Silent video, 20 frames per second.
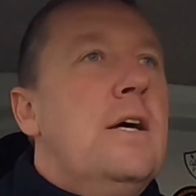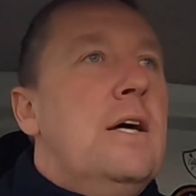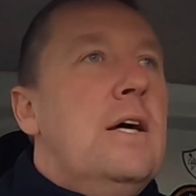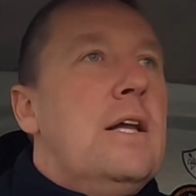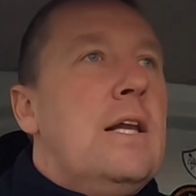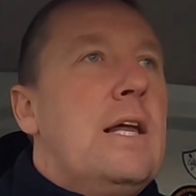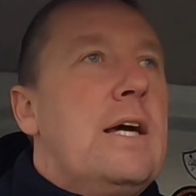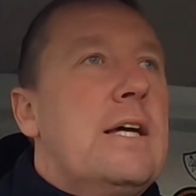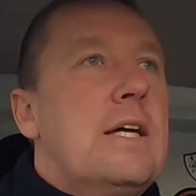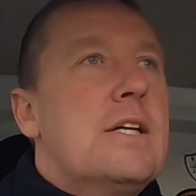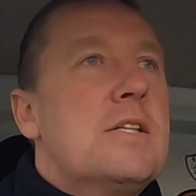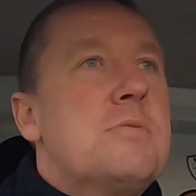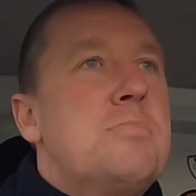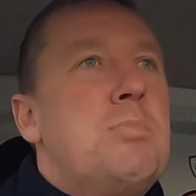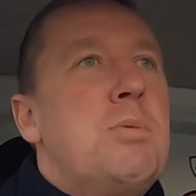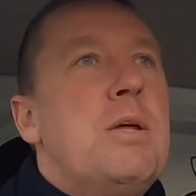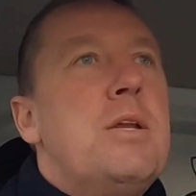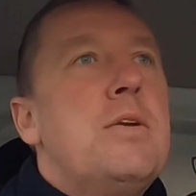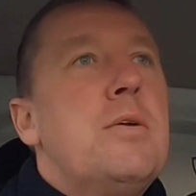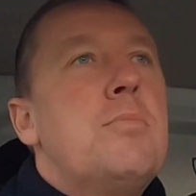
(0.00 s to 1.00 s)
like I
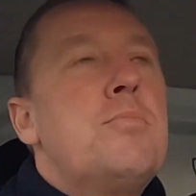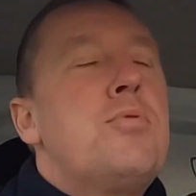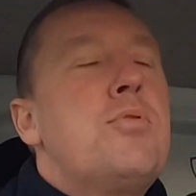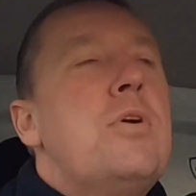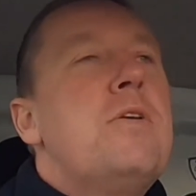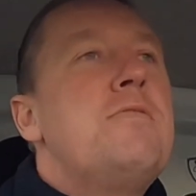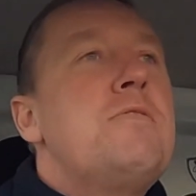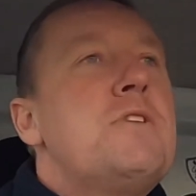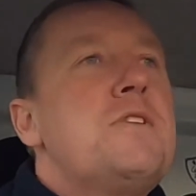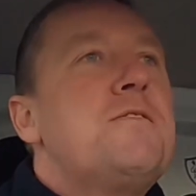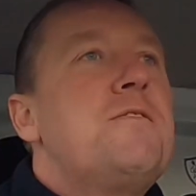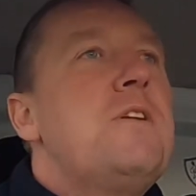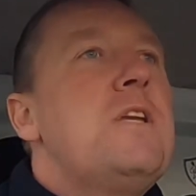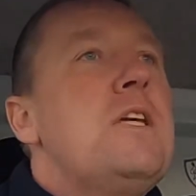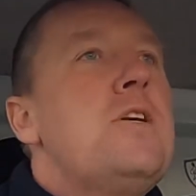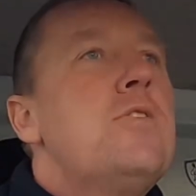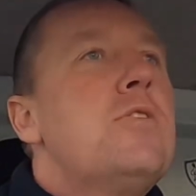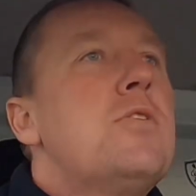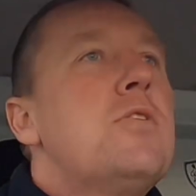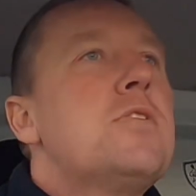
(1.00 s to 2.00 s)
explained on previous
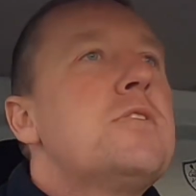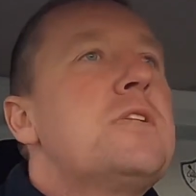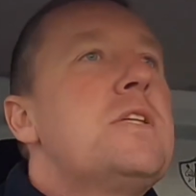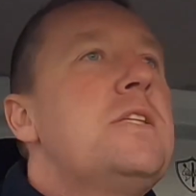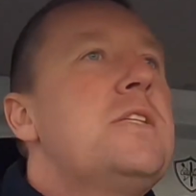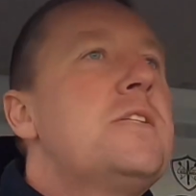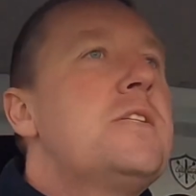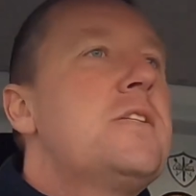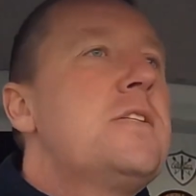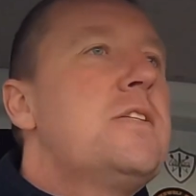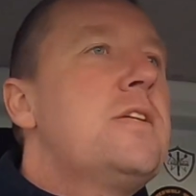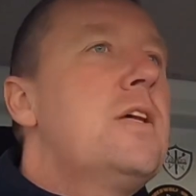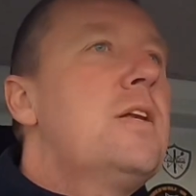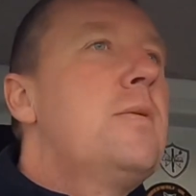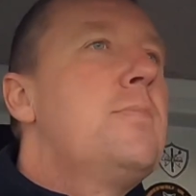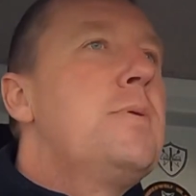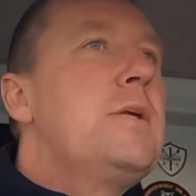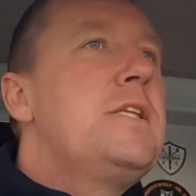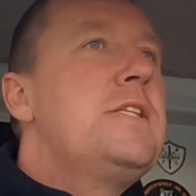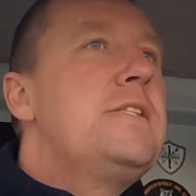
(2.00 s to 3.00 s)
videos, it's still
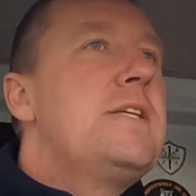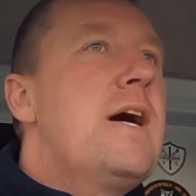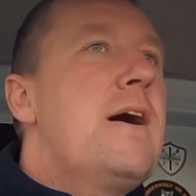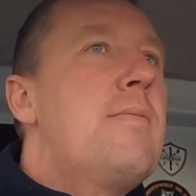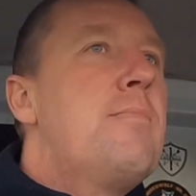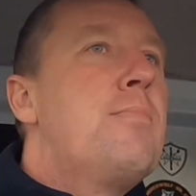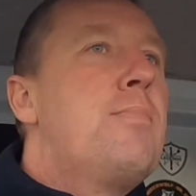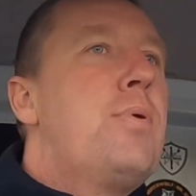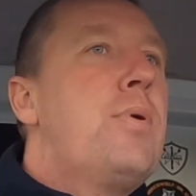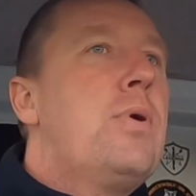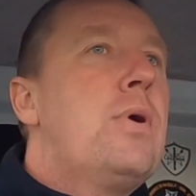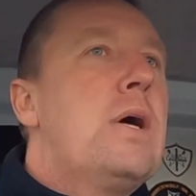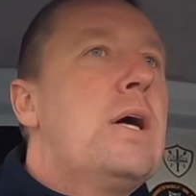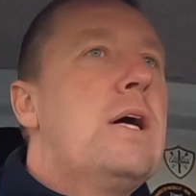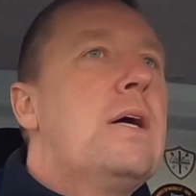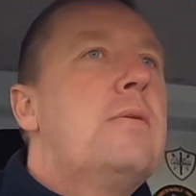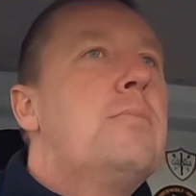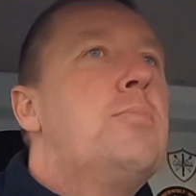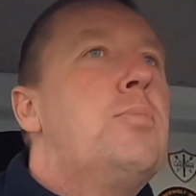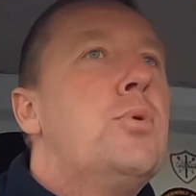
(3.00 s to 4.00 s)
a bit damp,
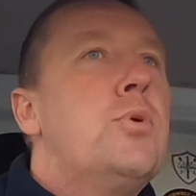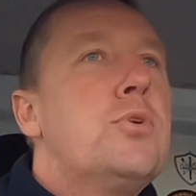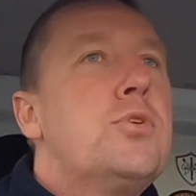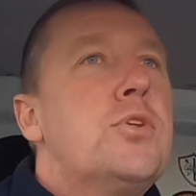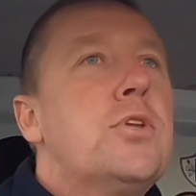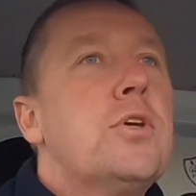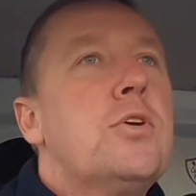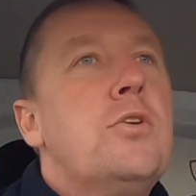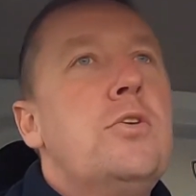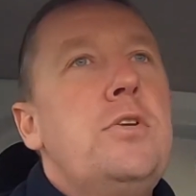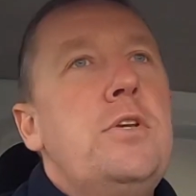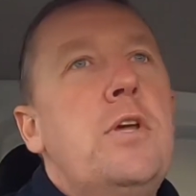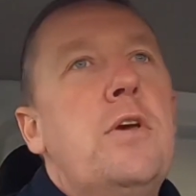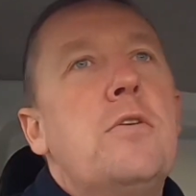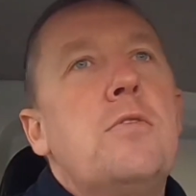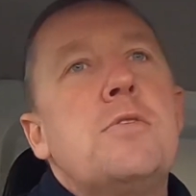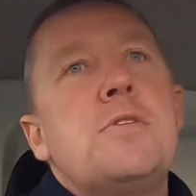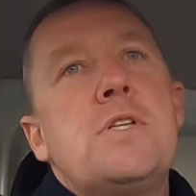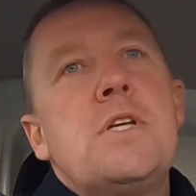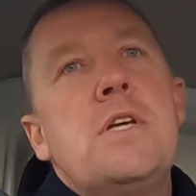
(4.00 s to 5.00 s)
but the good
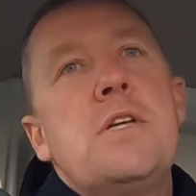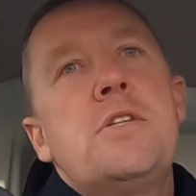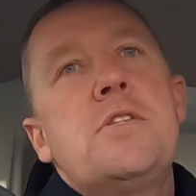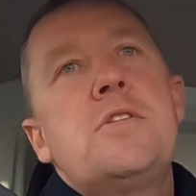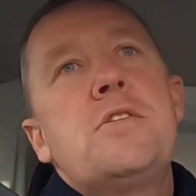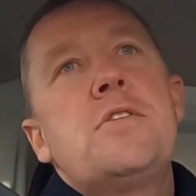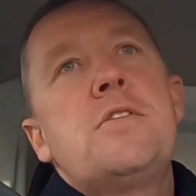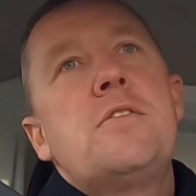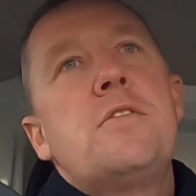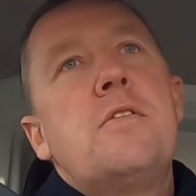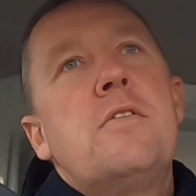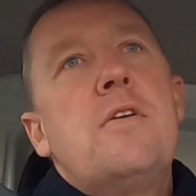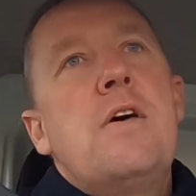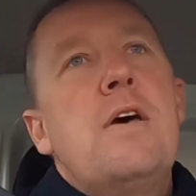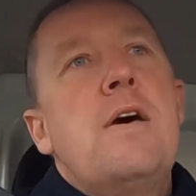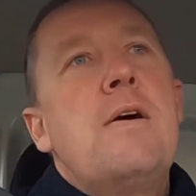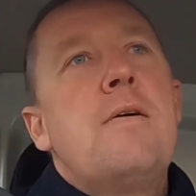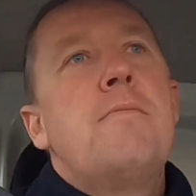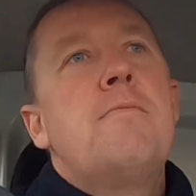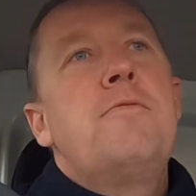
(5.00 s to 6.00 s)
news is
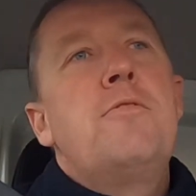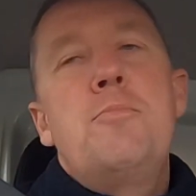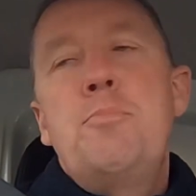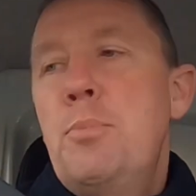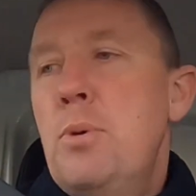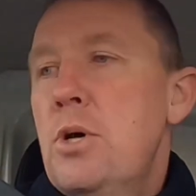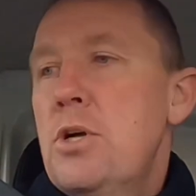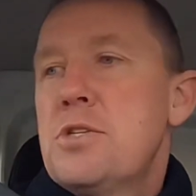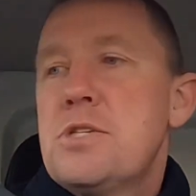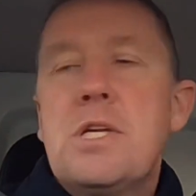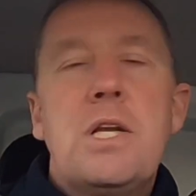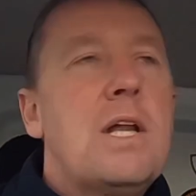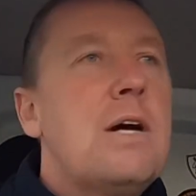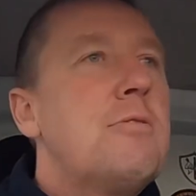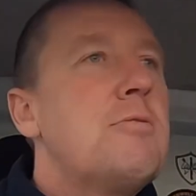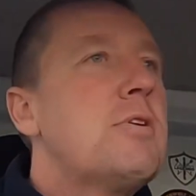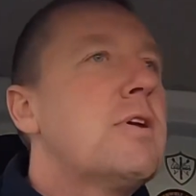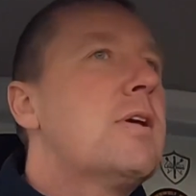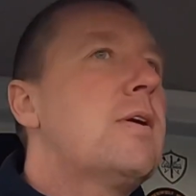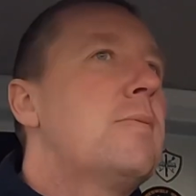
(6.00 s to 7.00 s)
football's
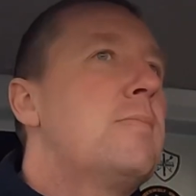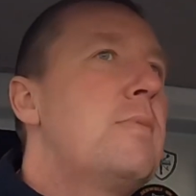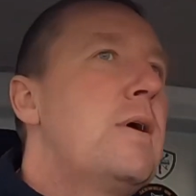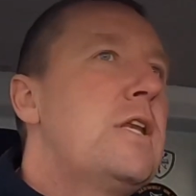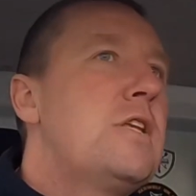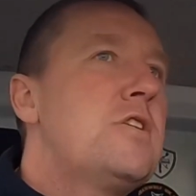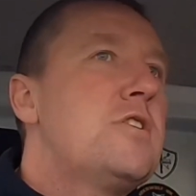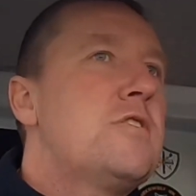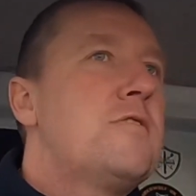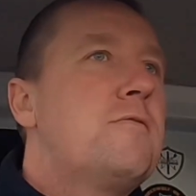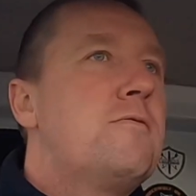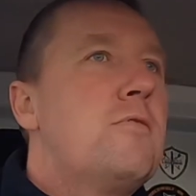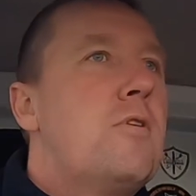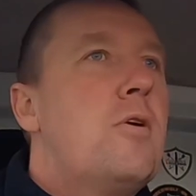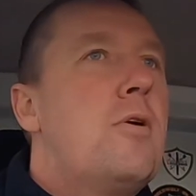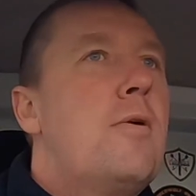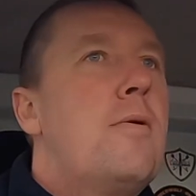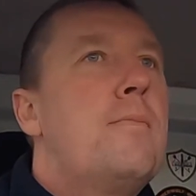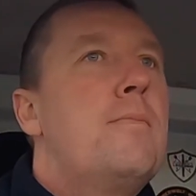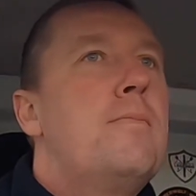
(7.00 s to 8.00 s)
allowed to commence
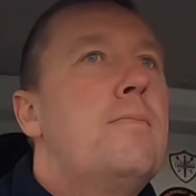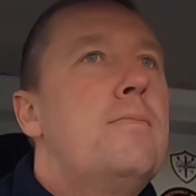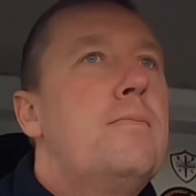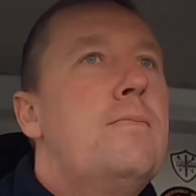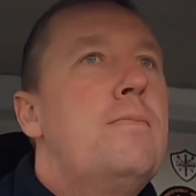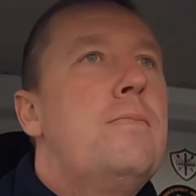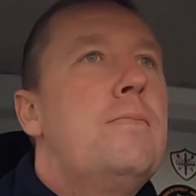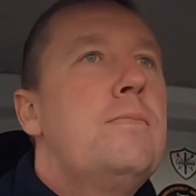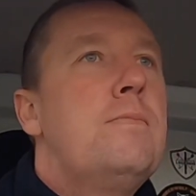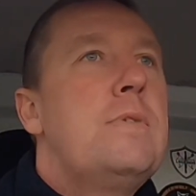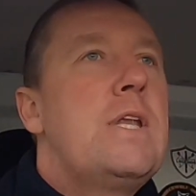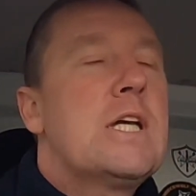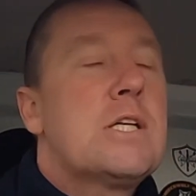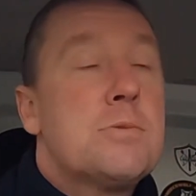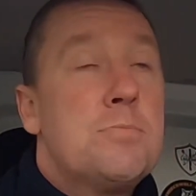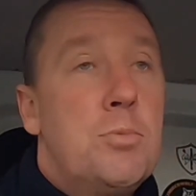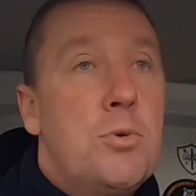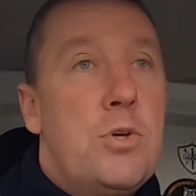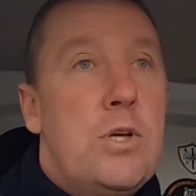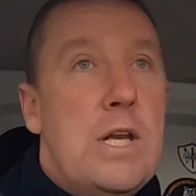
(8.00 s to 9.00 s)
from
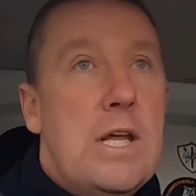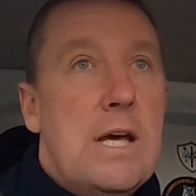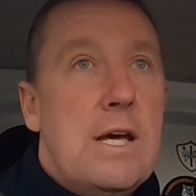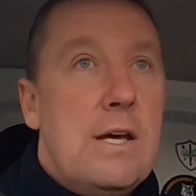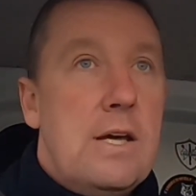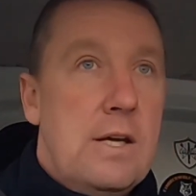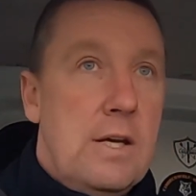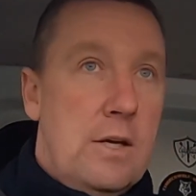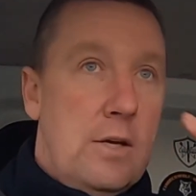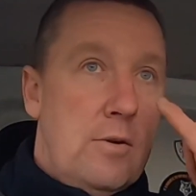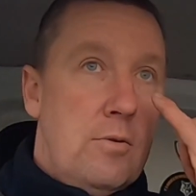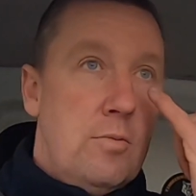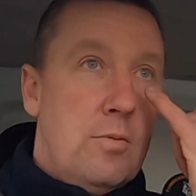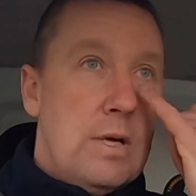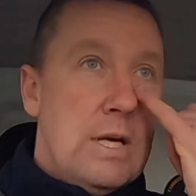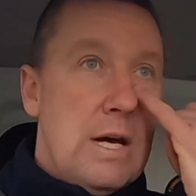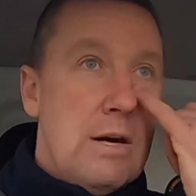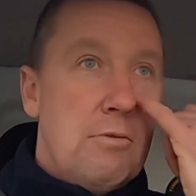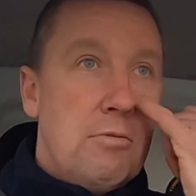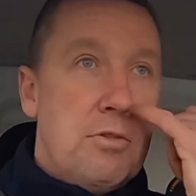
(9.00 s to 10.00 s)
next Monday.
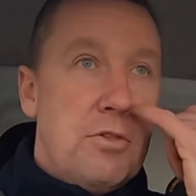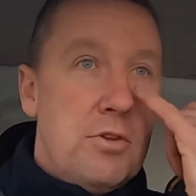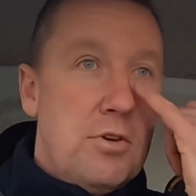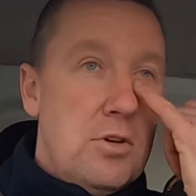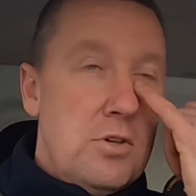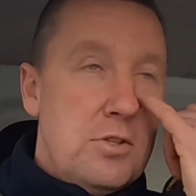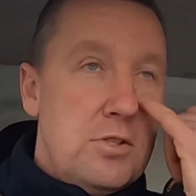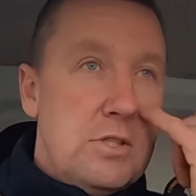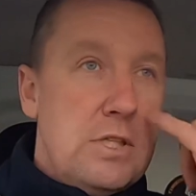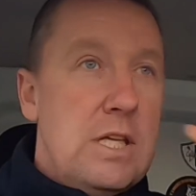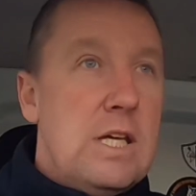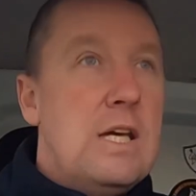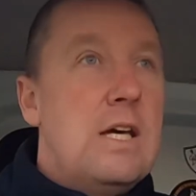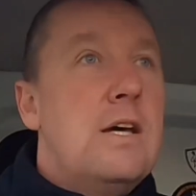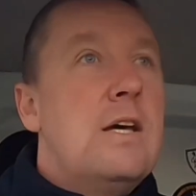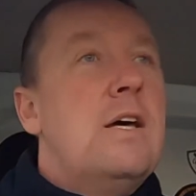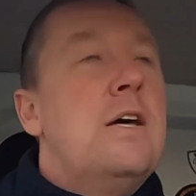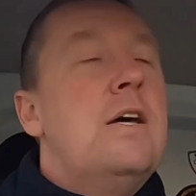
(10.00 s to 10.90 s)
We're now Thursday,